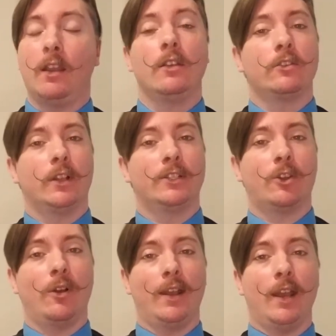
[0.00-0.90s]
So let's
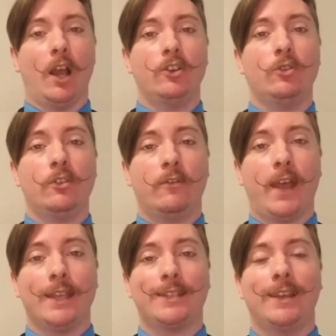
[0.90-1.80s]
go ahead and undo the
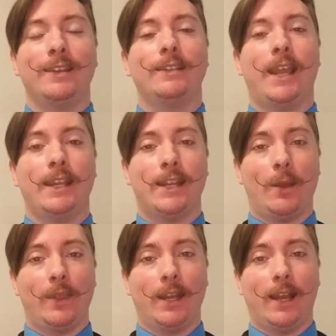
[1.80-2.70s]
vest, take down
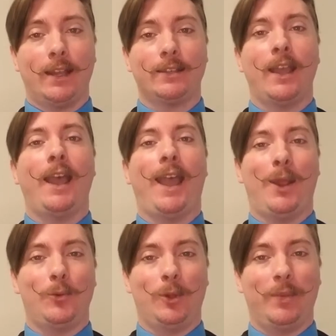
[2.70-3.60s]
the knot,
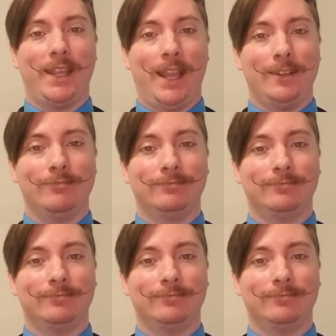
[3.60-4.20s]
and we'll begin.